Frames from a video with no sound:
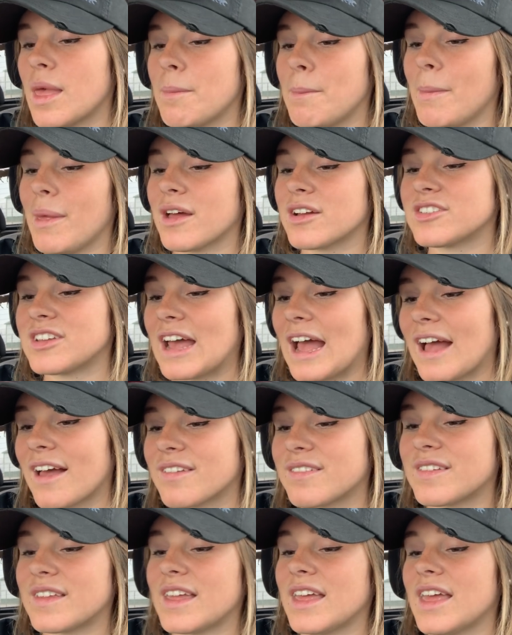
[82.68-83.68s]
milk
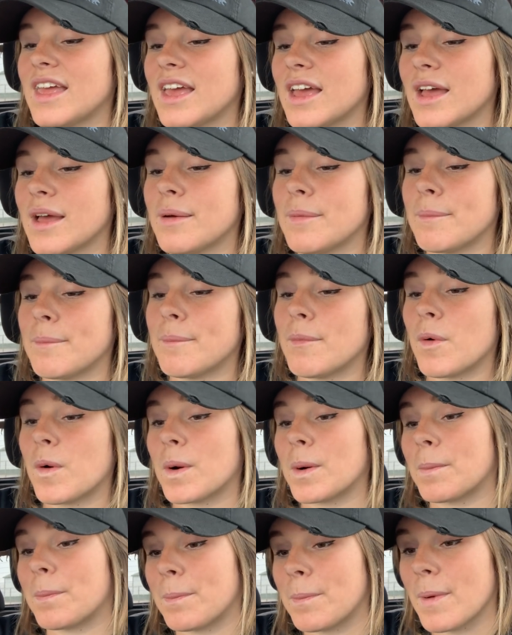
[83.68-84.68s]
taxi
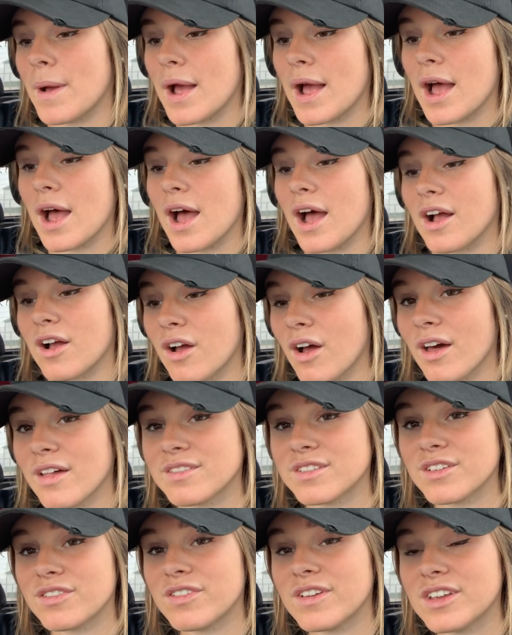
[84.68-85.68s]
more
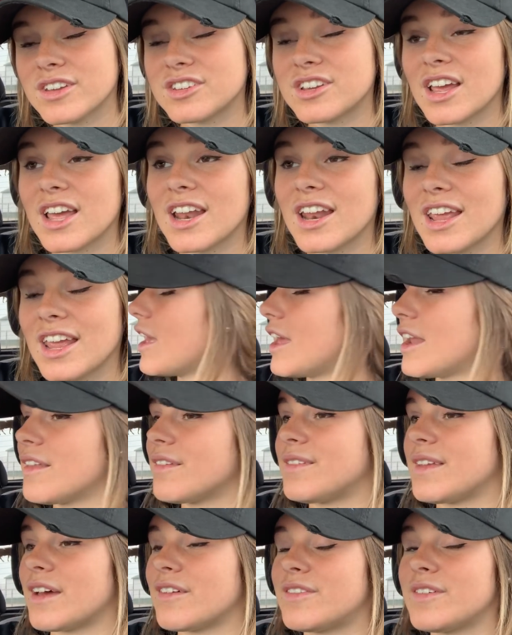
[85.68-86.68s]
cost efficient, it
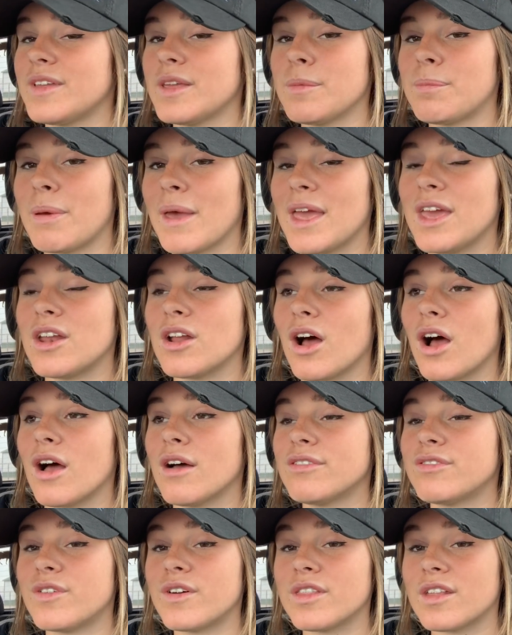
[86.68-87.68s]
has definitely paid
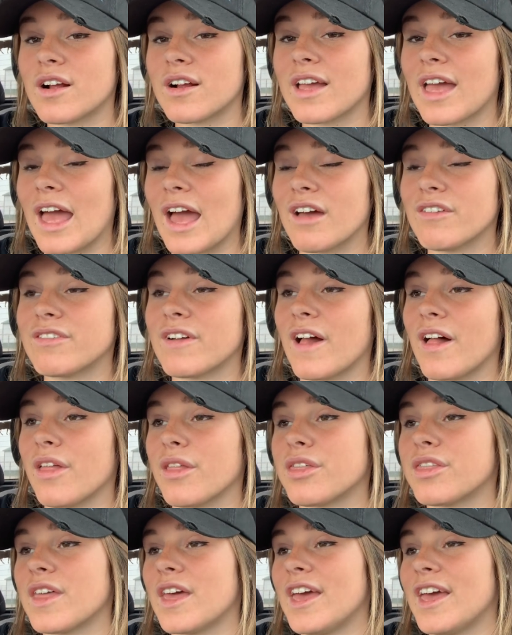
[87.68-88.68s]
off with our calf
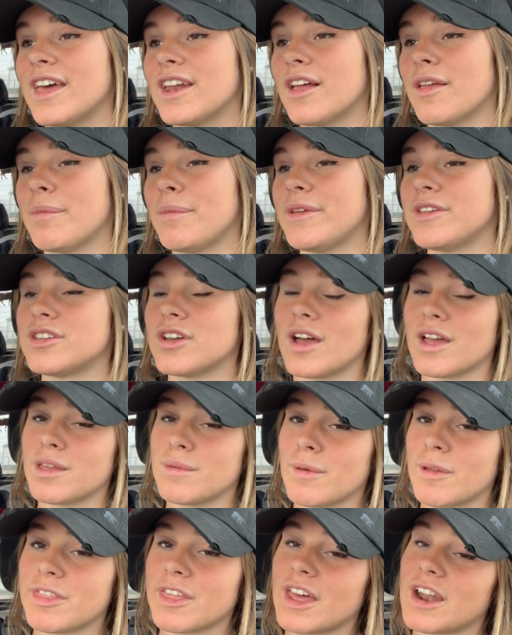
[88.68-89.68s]
health, and I'll be
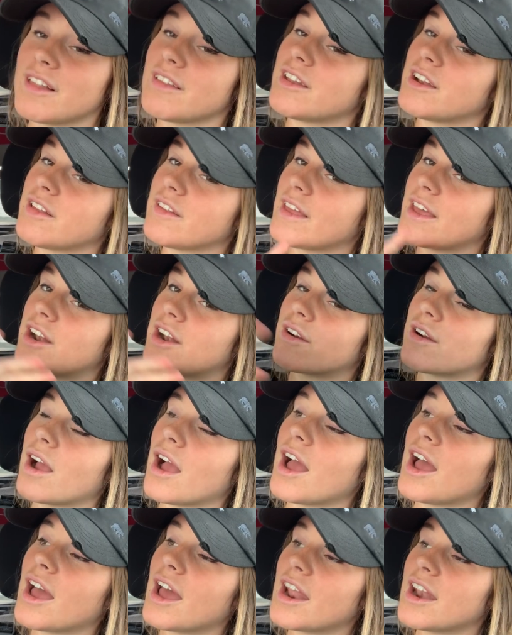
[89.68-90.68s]
talking about that a little later
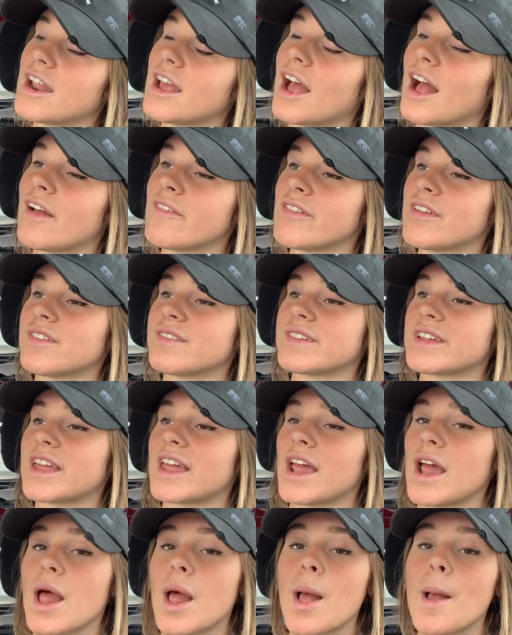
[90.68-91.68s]
on,
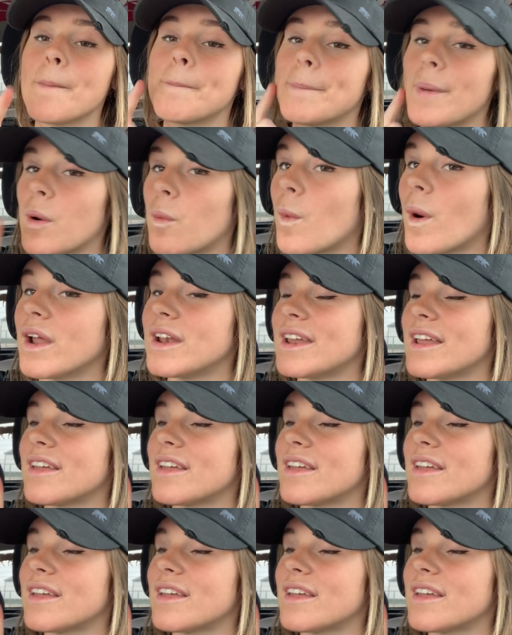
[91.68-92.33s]
obviously. But one